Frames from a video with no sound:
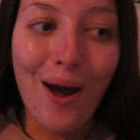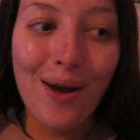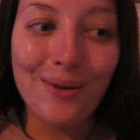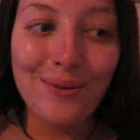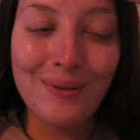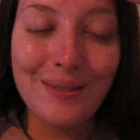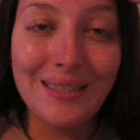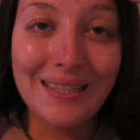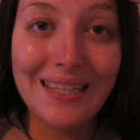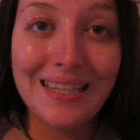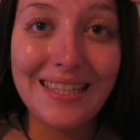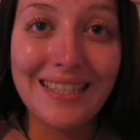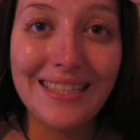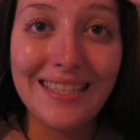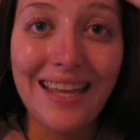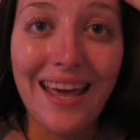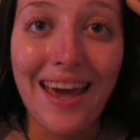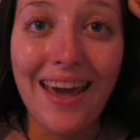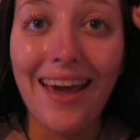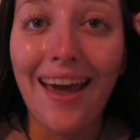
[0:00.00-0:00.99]
I'm just gonna
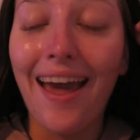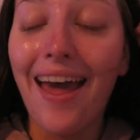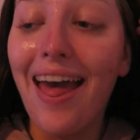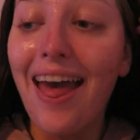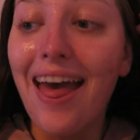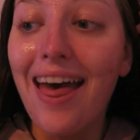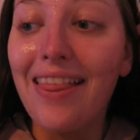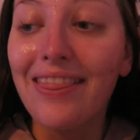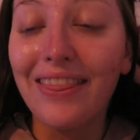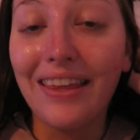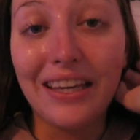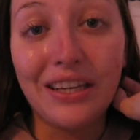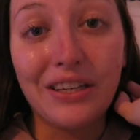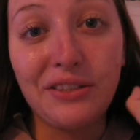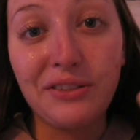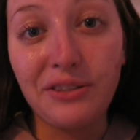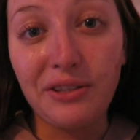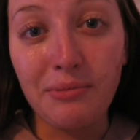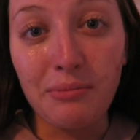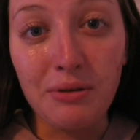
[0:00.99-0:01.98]
say thank
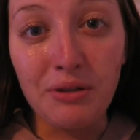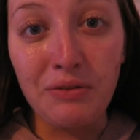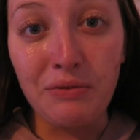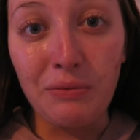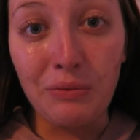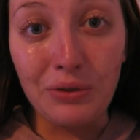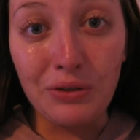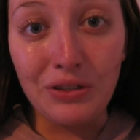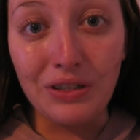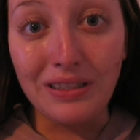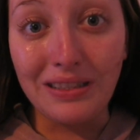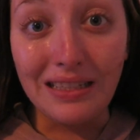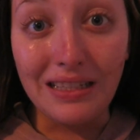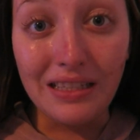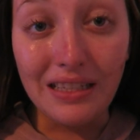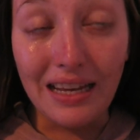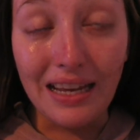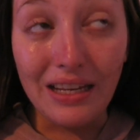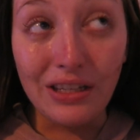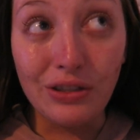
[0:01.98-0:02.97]
you so much for watching
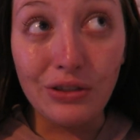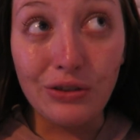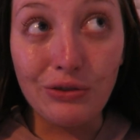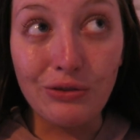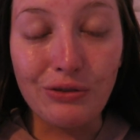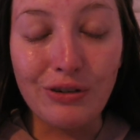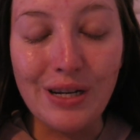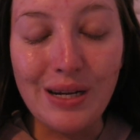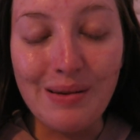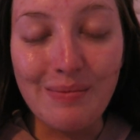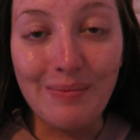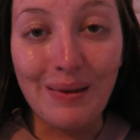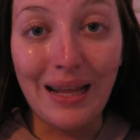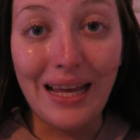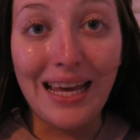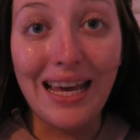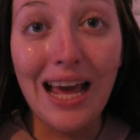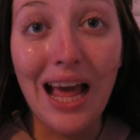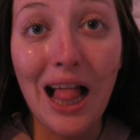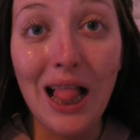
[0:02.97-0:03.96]
this
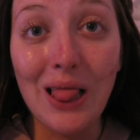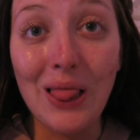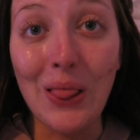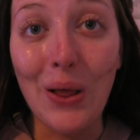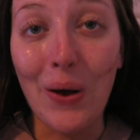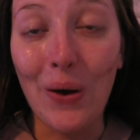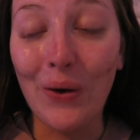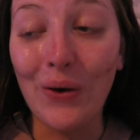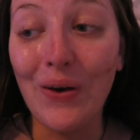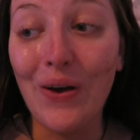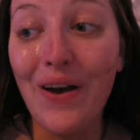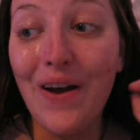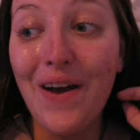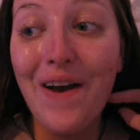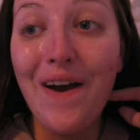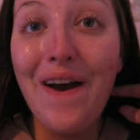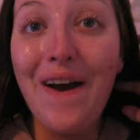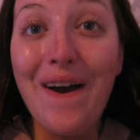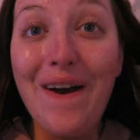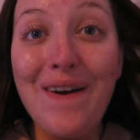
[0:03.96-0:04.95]
extremely long
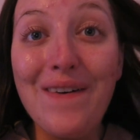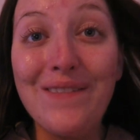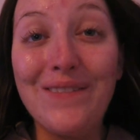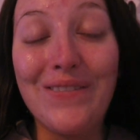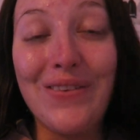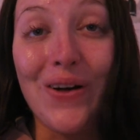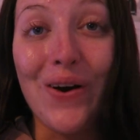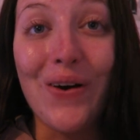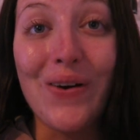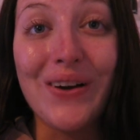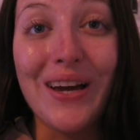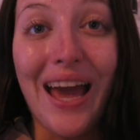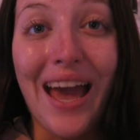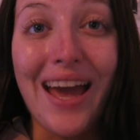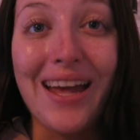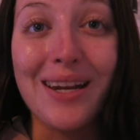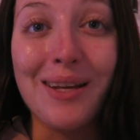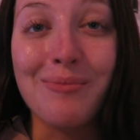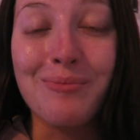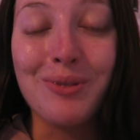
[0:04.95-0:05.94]
vlog,
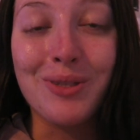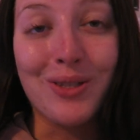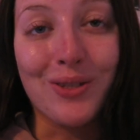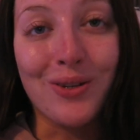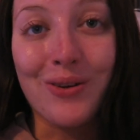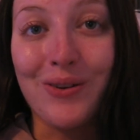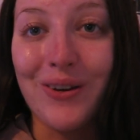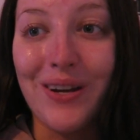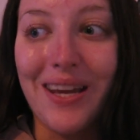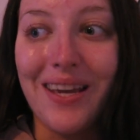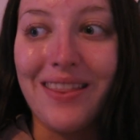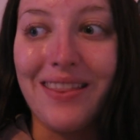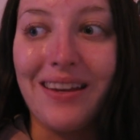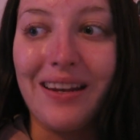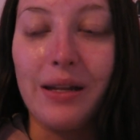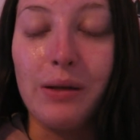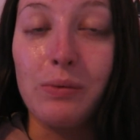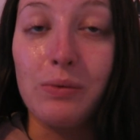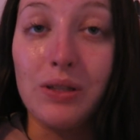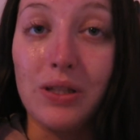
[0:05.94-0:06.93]
and I'm sorry
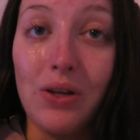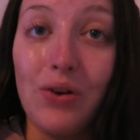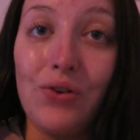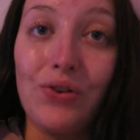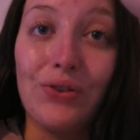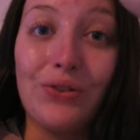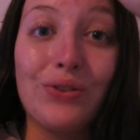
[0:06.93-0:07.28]
that it was long.